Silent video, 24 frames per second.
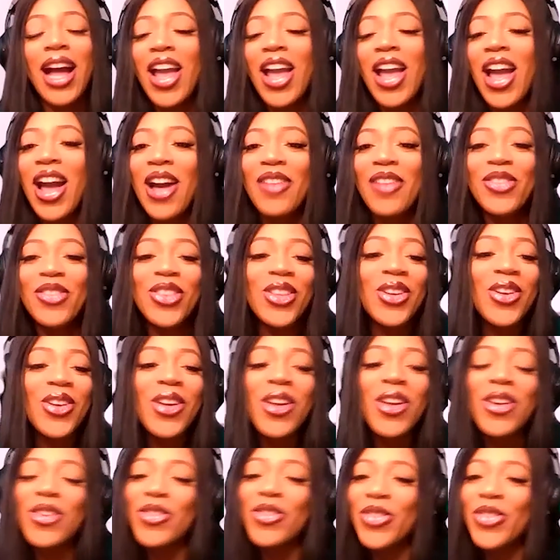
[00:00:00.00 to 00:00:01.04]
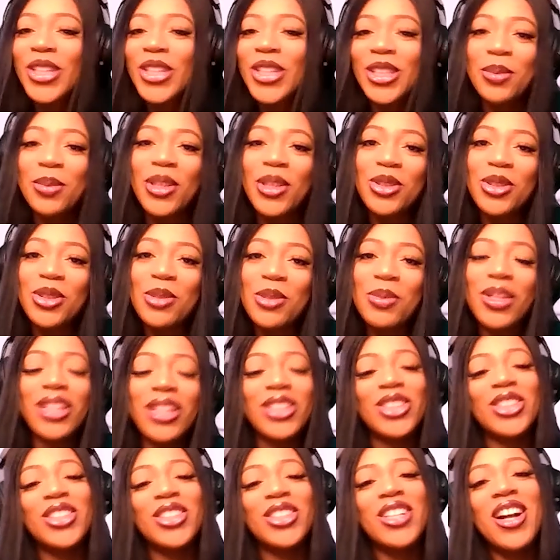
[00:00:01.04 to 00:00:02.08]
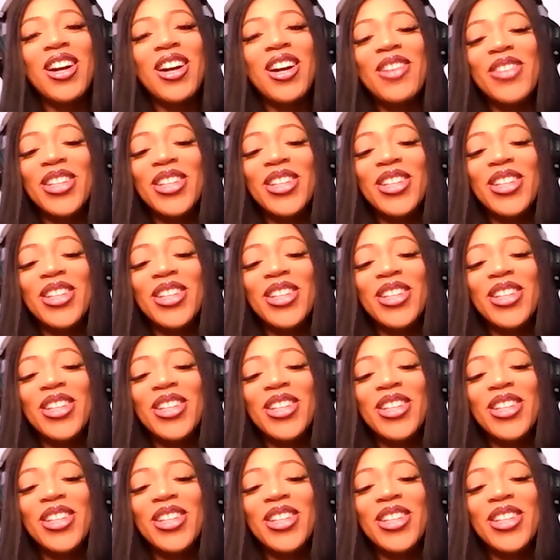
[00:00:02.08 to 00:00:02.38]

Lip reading: have the very special pleasure of